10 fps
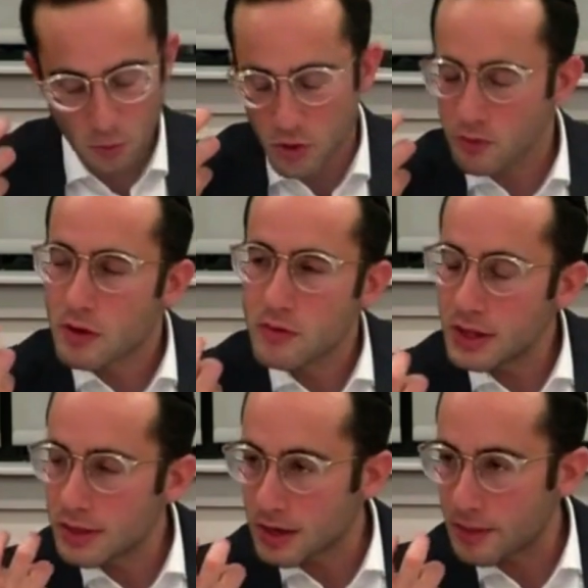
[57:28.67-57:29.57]
when you can
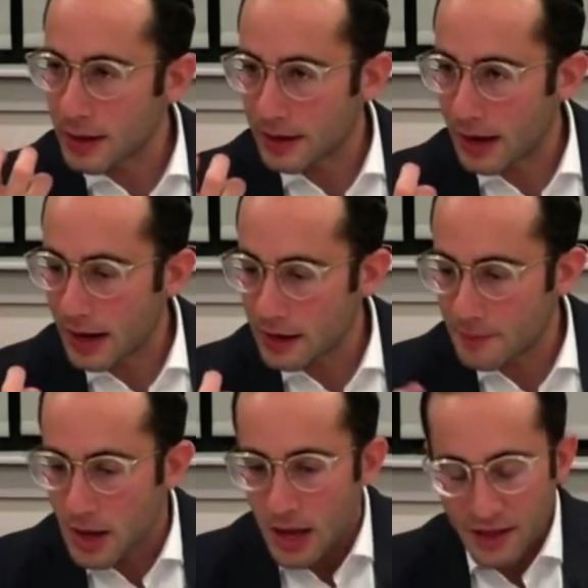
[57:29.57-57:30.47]
really think about an
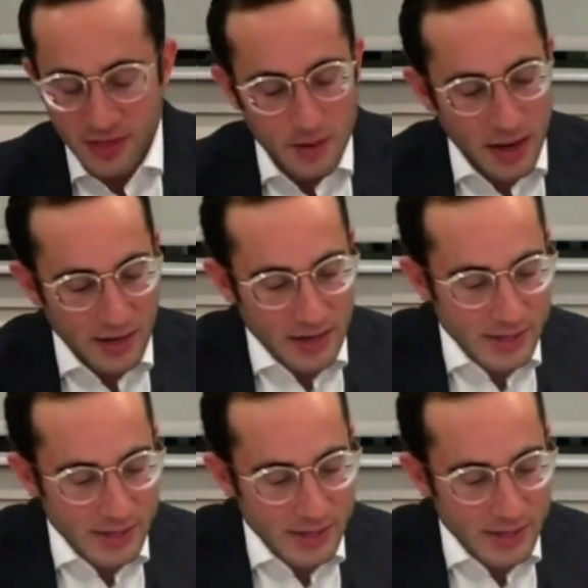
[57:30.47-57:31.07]
item and think about it,